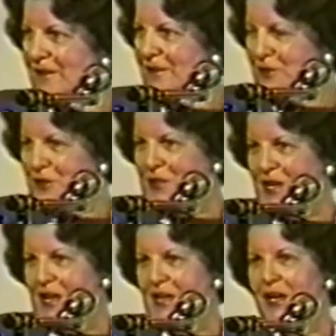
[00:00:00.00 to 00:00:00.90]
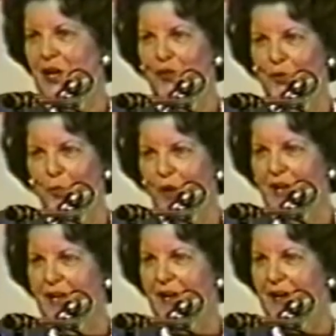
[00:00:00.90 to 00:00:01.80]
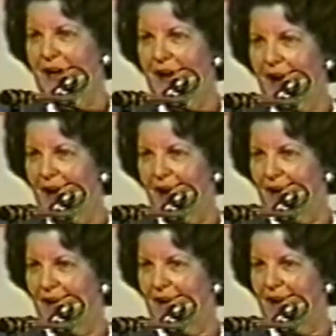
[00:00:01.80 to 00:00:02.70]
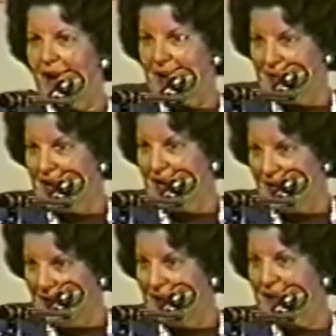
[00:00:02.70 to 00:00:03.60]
to see that we and he